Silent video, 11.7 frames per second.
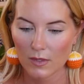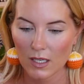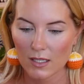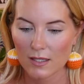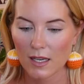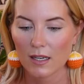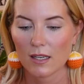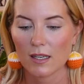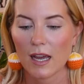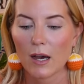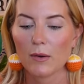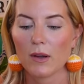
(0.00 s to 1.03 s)
is that
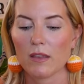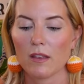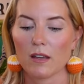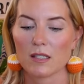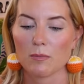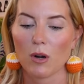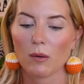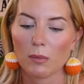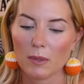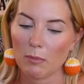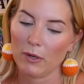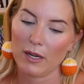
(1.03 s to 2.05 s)
now I think it's
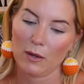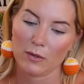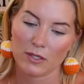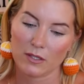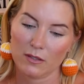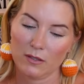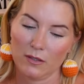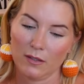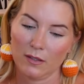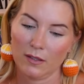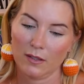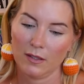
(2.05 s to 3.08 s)
probably pronounced
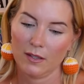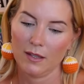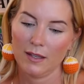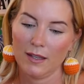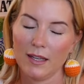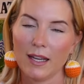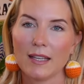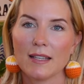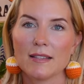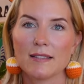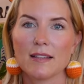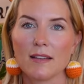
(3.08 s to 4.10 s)

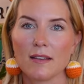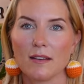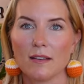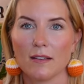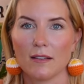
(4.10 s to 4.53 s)
Hennessy.